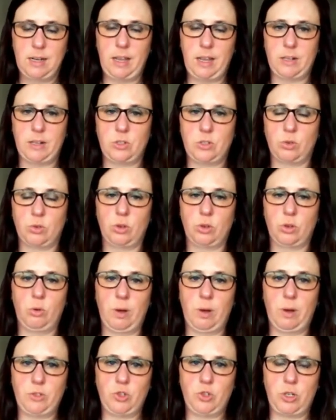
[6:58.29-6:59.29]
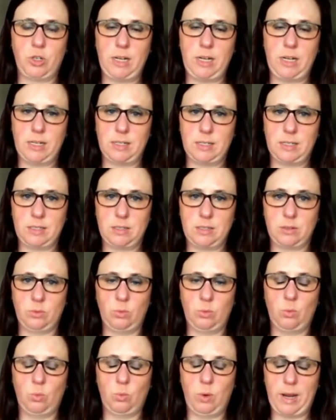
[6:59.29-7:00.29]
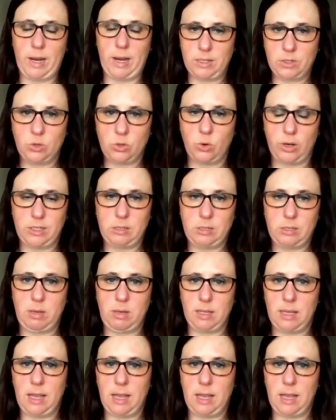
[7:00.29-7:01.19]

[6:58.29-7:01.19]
And so the question is, when's going to be the